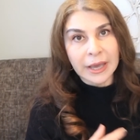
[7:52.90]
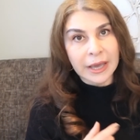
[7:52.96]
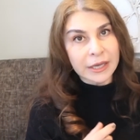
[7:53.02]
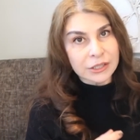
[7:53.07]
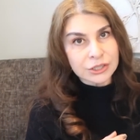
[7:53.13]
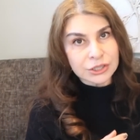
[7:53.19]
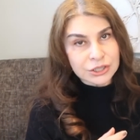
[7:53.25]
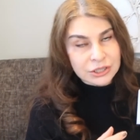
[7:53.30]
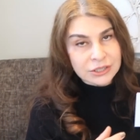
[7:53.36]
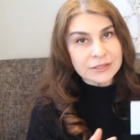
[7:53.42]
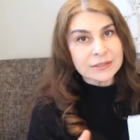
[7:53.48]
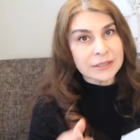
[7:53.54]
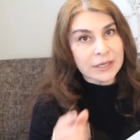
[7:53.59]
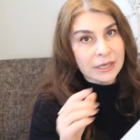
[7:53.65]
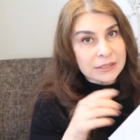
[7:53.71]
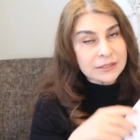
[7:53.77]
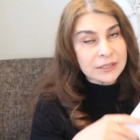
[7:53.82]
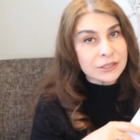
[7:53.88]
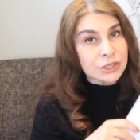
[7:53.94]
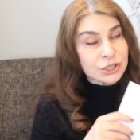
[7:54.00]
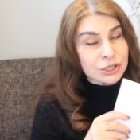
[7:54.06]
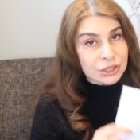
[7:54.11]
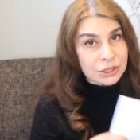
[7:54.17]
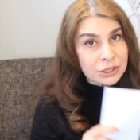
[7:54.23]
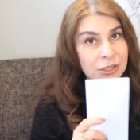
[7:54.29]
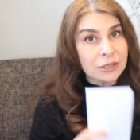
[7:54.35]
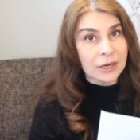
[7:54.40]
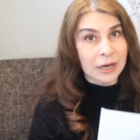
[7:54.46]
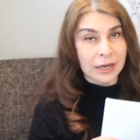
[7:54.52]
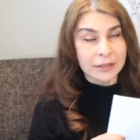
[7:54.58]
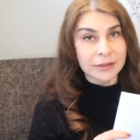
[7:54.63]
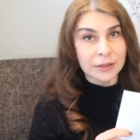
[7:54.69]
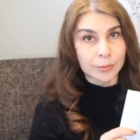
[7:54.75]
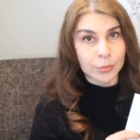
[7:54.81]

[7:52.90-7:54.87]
and she said that she got the